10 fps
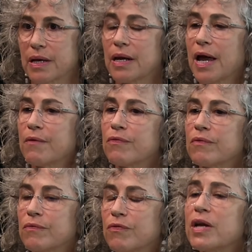And I
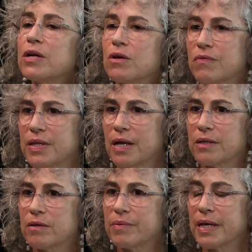fretted over that a
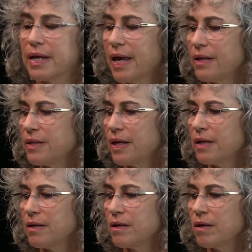little bit, and
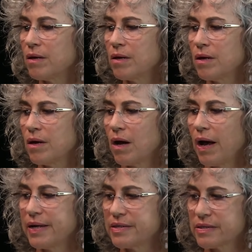then
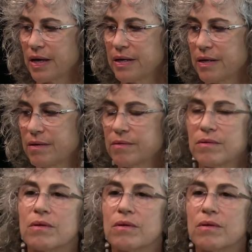I decided,